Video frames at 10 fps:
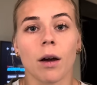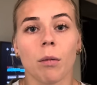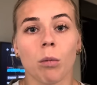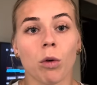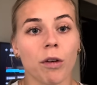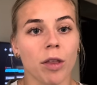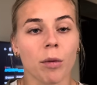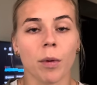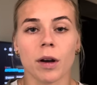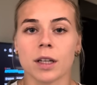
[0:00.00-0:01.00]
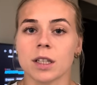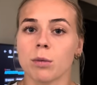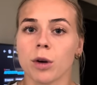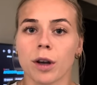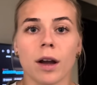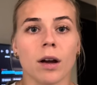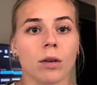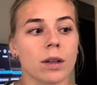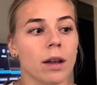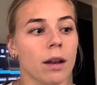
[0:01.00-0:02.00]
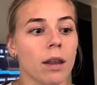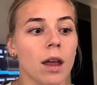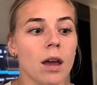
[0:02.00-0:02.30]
moving their bodies and working out, and